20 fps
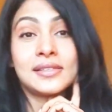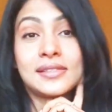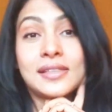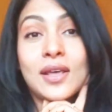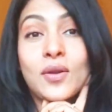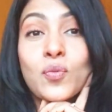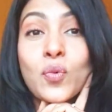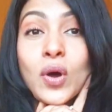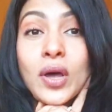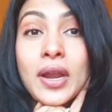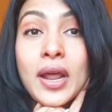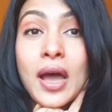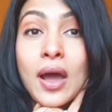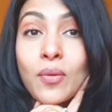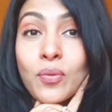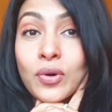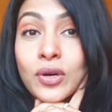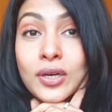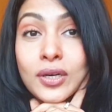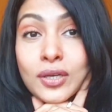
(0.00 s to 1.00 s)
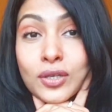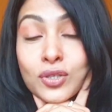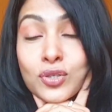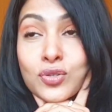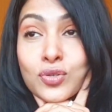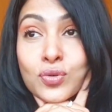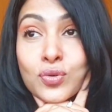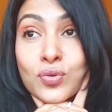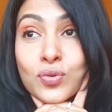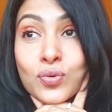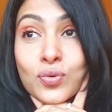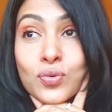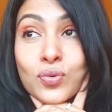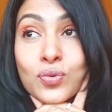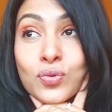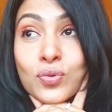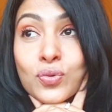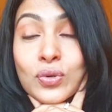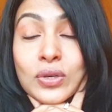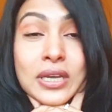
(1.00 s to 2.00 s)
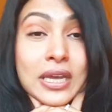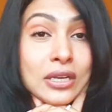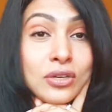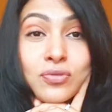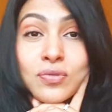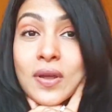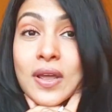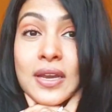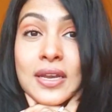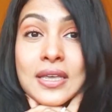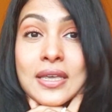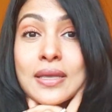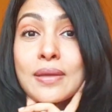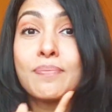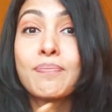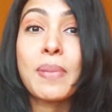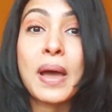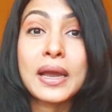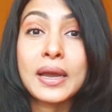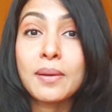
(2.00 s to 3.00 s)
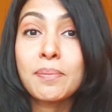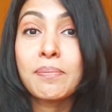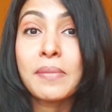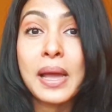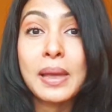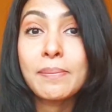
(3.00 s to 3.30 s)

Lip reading: than 1 hour to get ready, pack up my